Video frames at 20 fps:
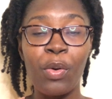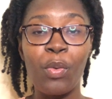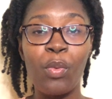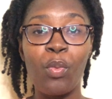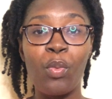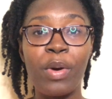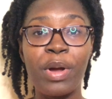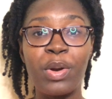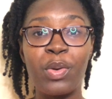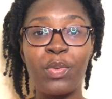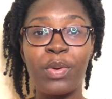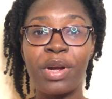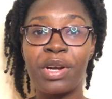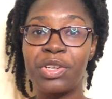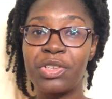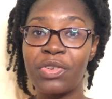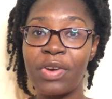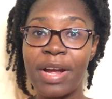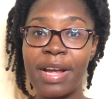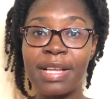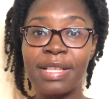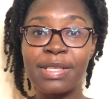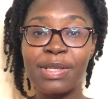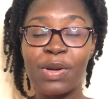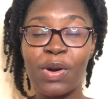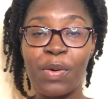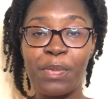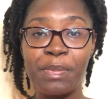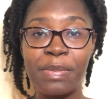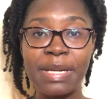when we are trying to
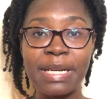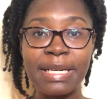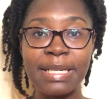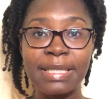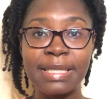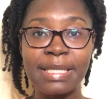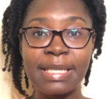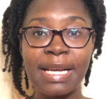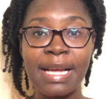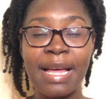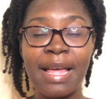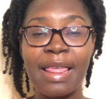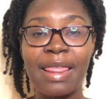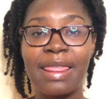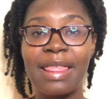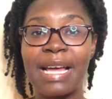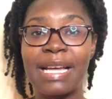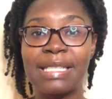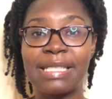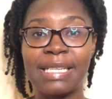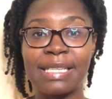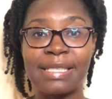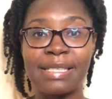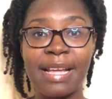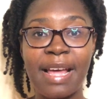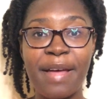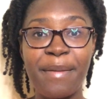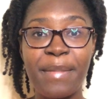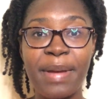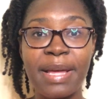complete that
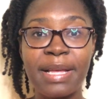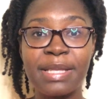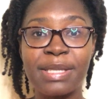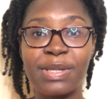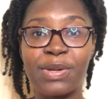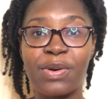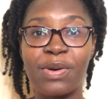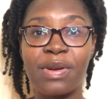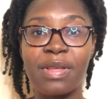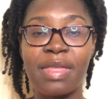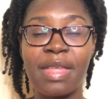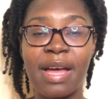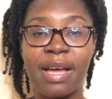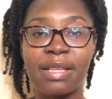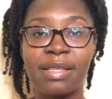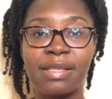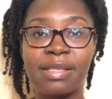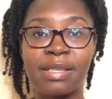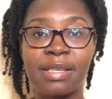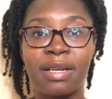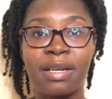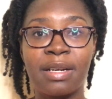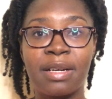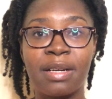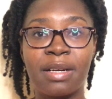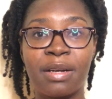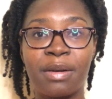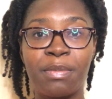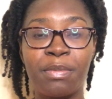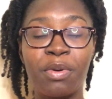assignment or that
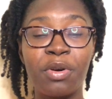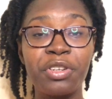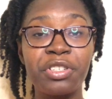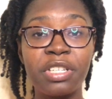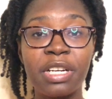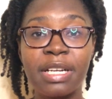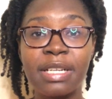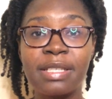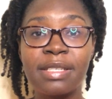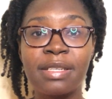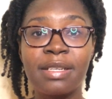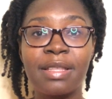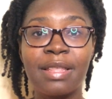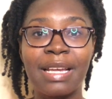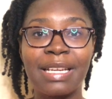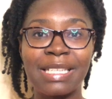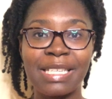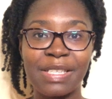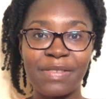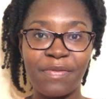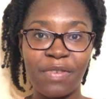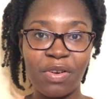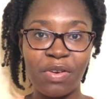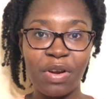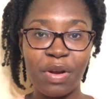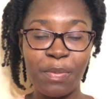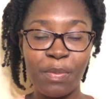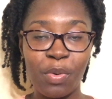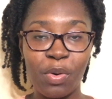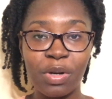project that is very
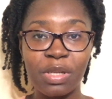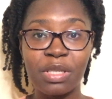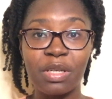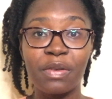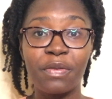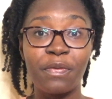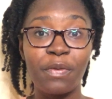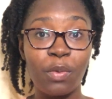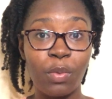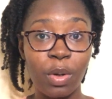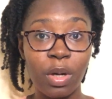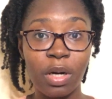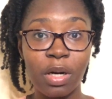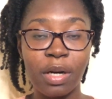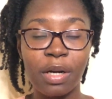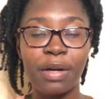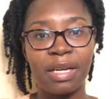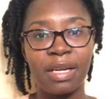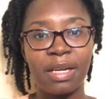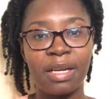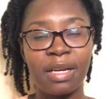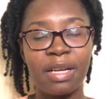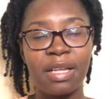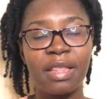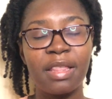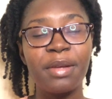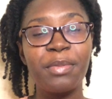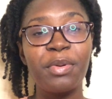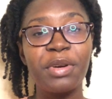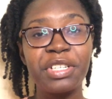important for work.
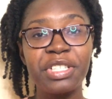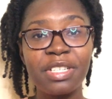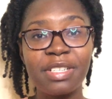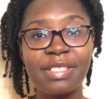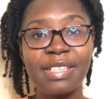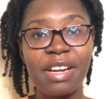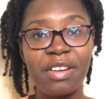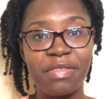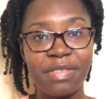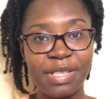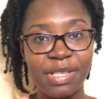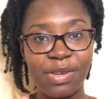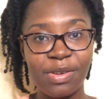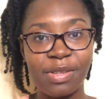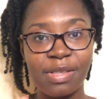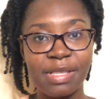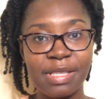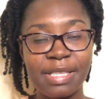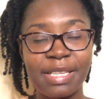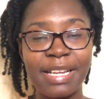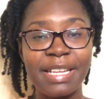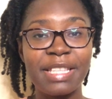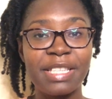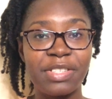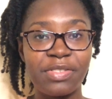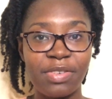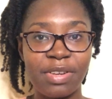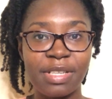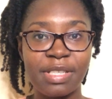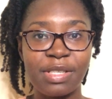The pressures that result in
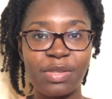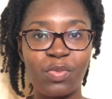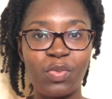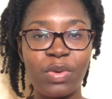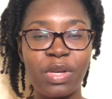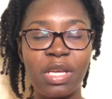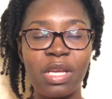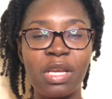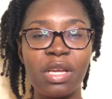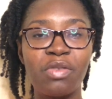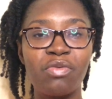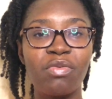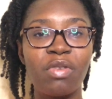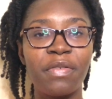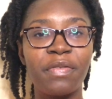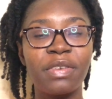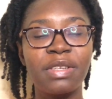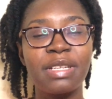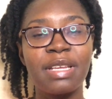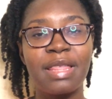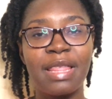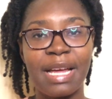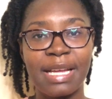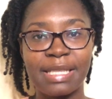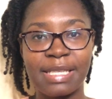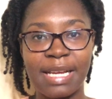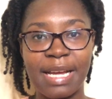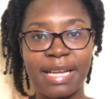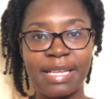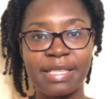stress, we refer to
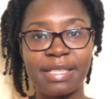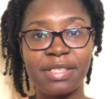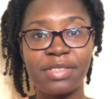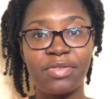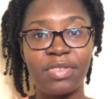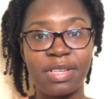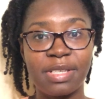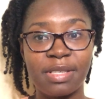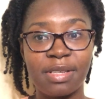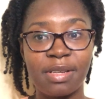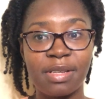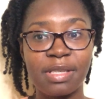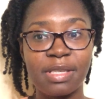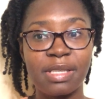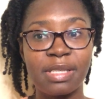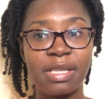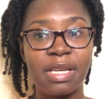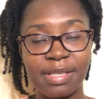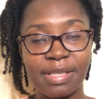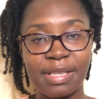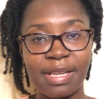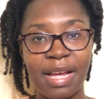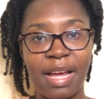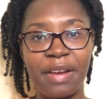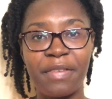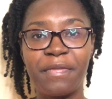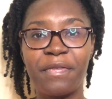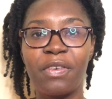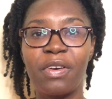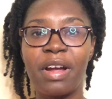that as stressors.
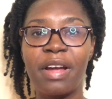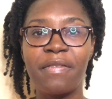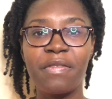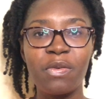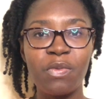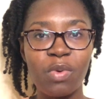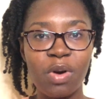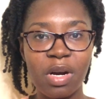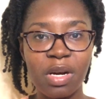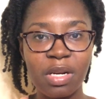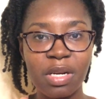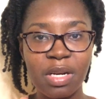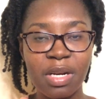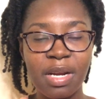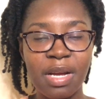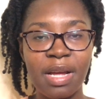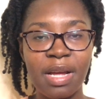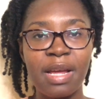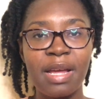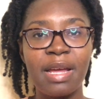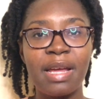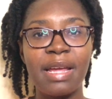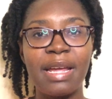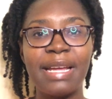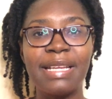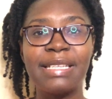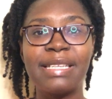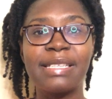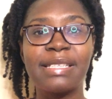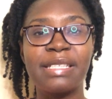And for everyone,
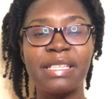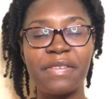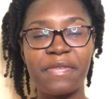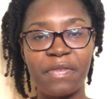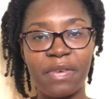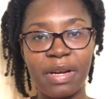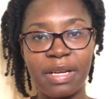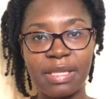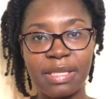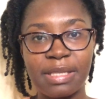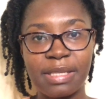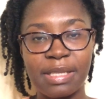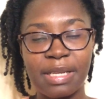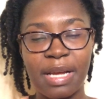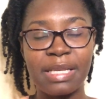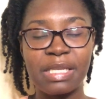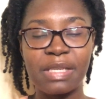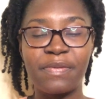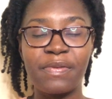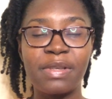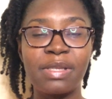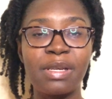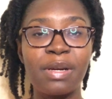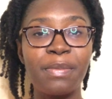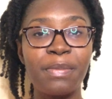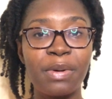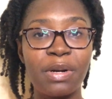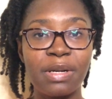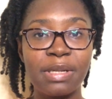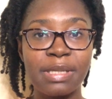it is different. For some
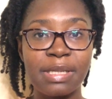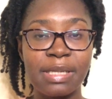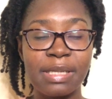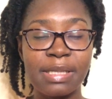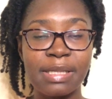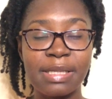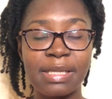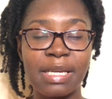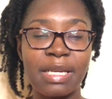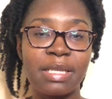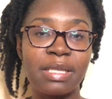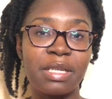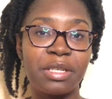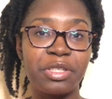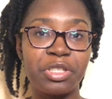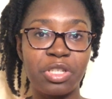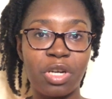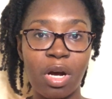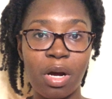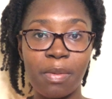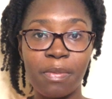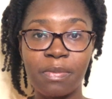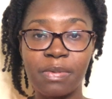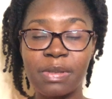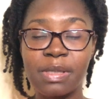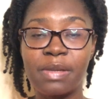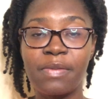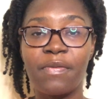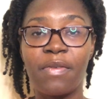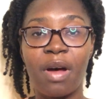persons, it's their
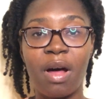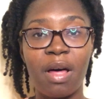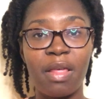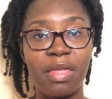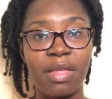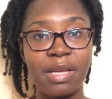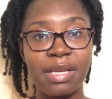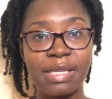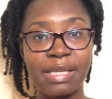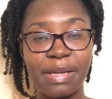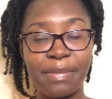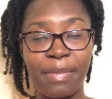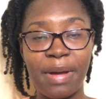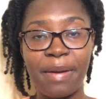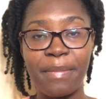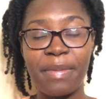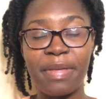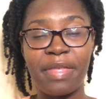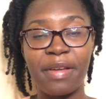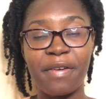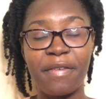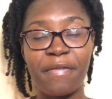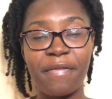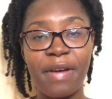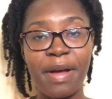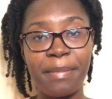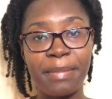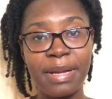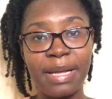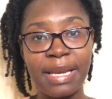jobs. For others, it might be their
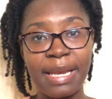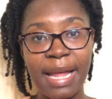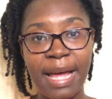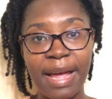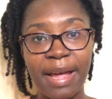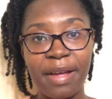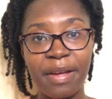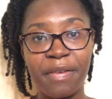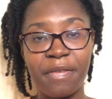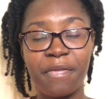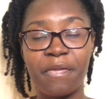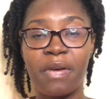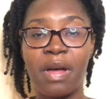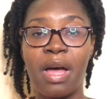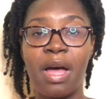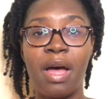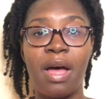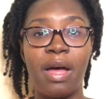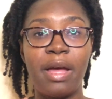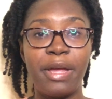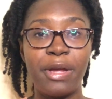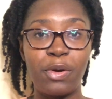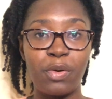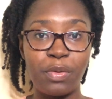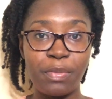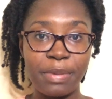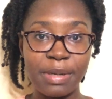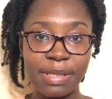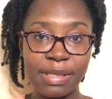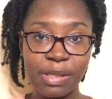family life. It could
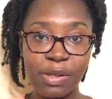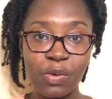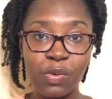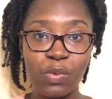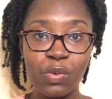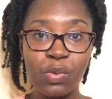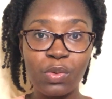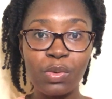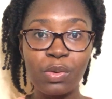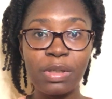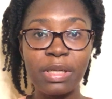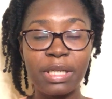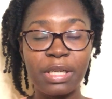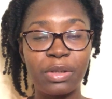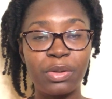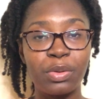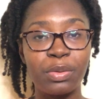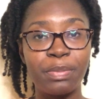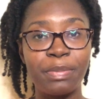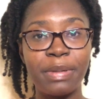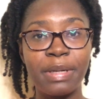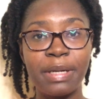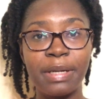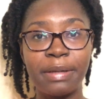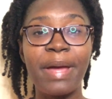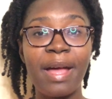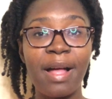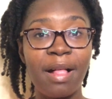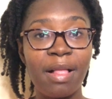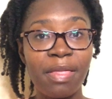be school, it could be
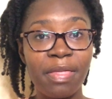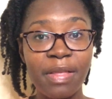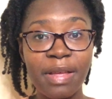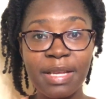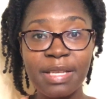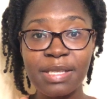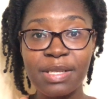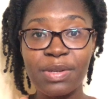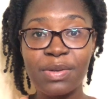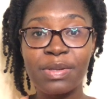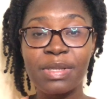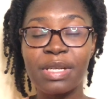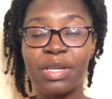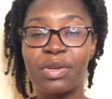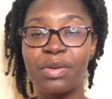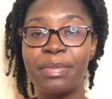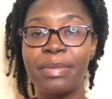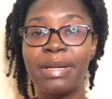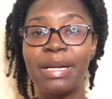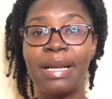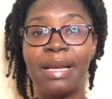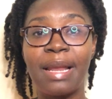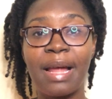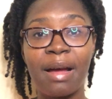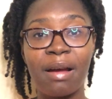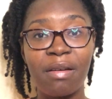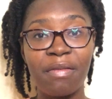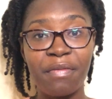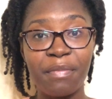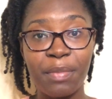health issues, it could be the
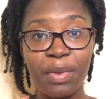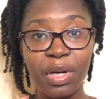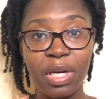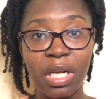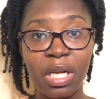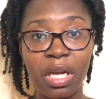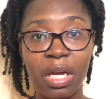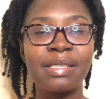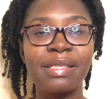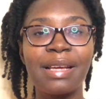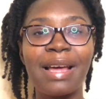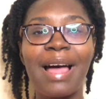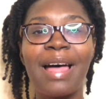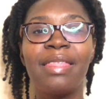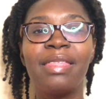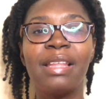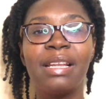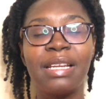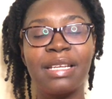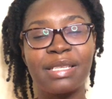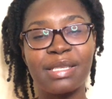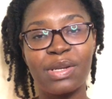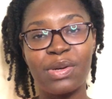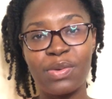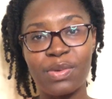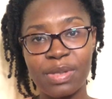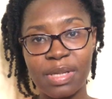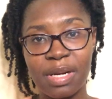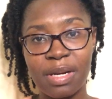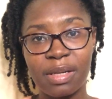lack of money, and the list
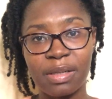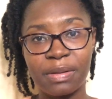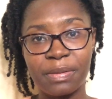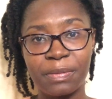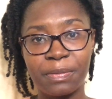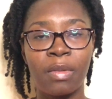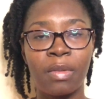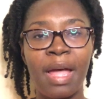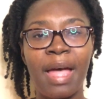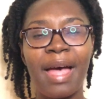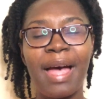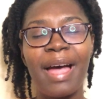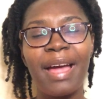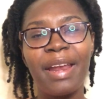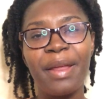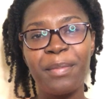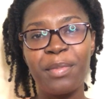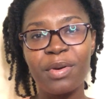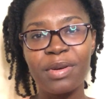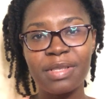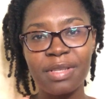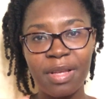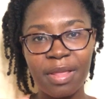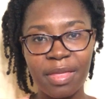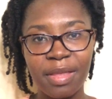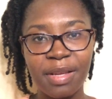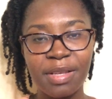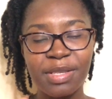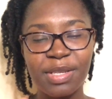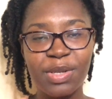goes on. An important
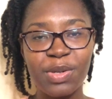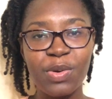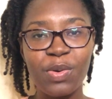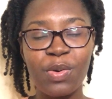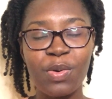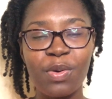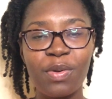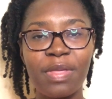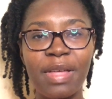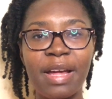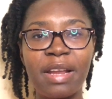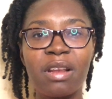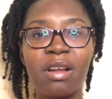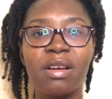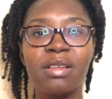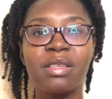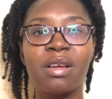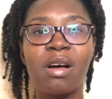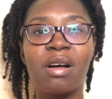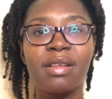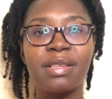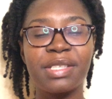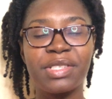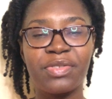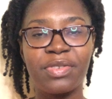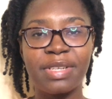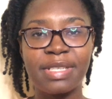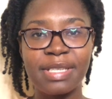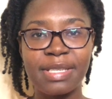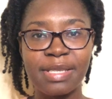thing to know that not all
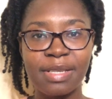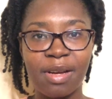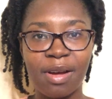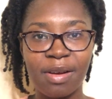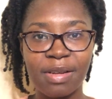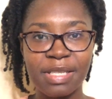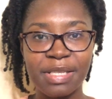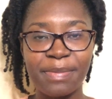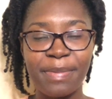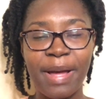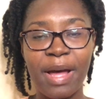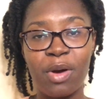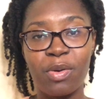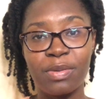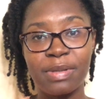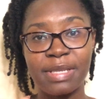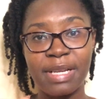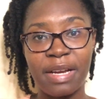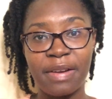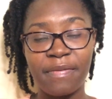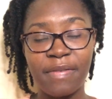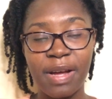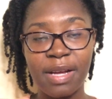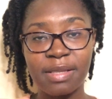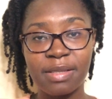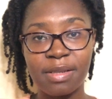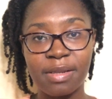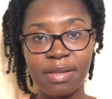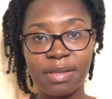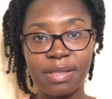stress is caused by outside
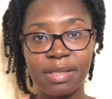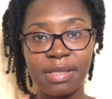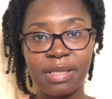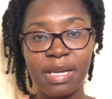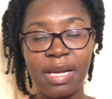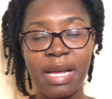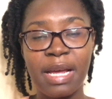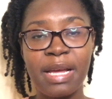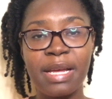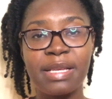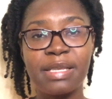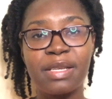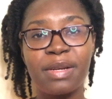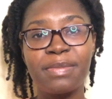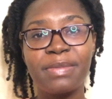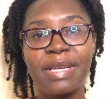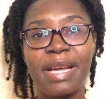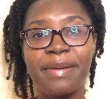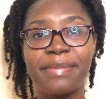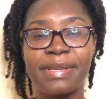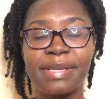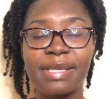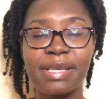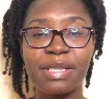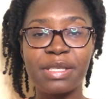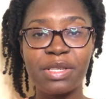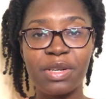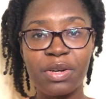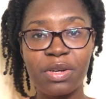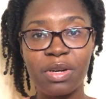factors. Sometimes it's
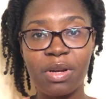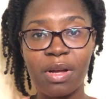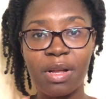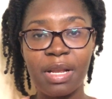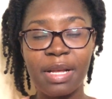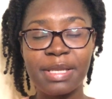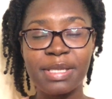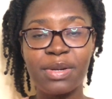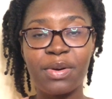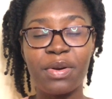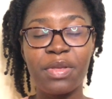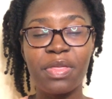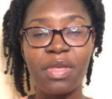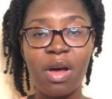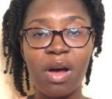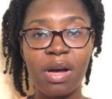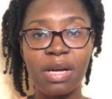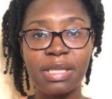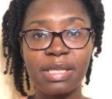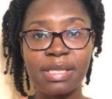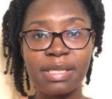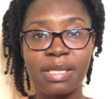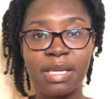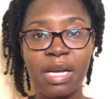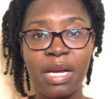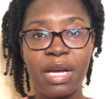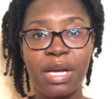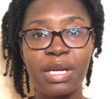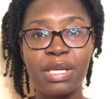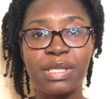internal, it's our thoughts.
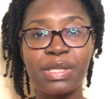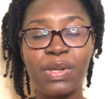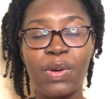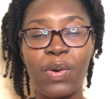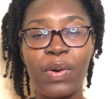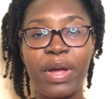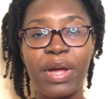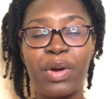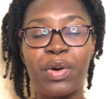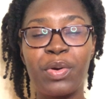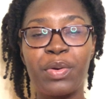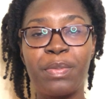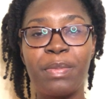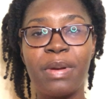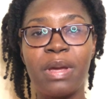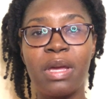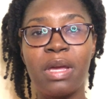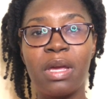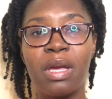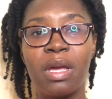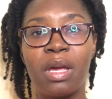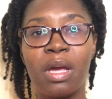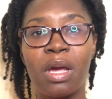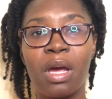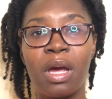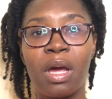So it could be